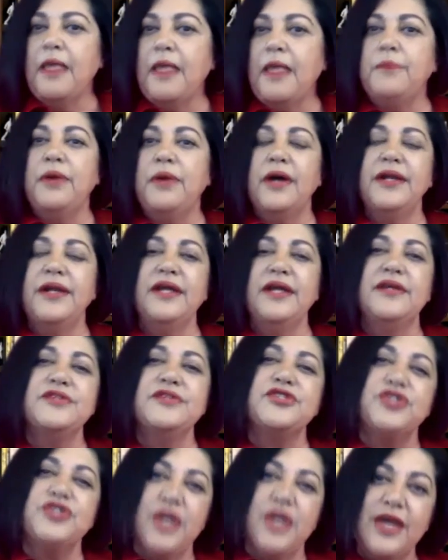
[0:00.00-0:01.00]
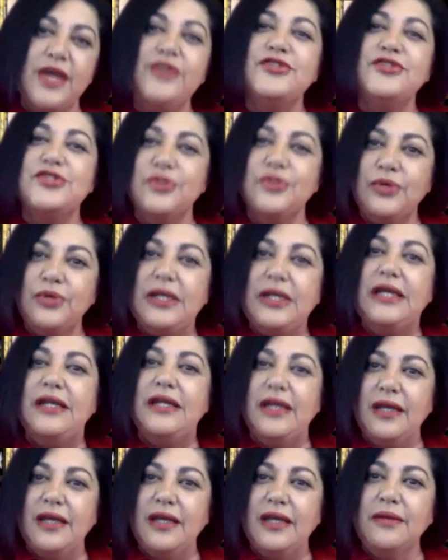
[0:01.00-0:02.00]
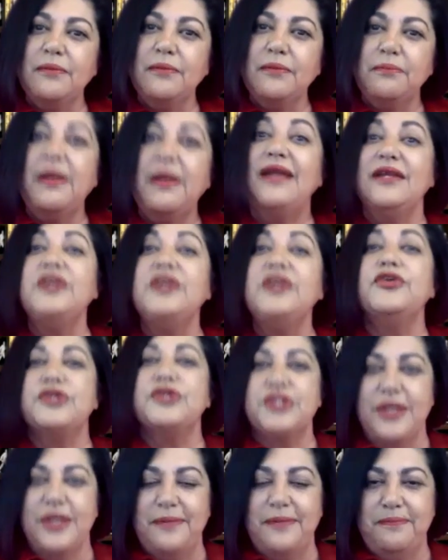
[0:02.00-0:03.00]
but it has changed to leading by leadership,